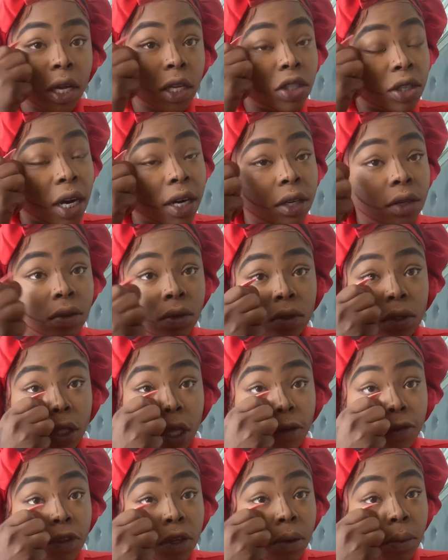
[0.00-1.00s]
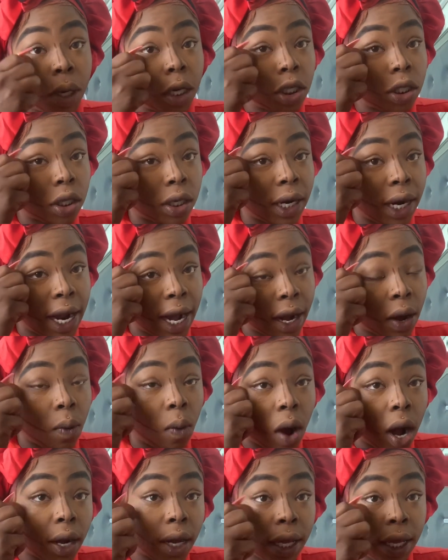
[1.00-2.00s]
He tried to do stuff to make sure that I could
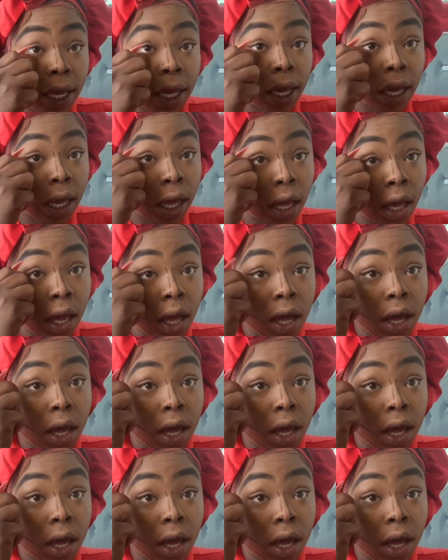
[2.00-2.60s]
walk again.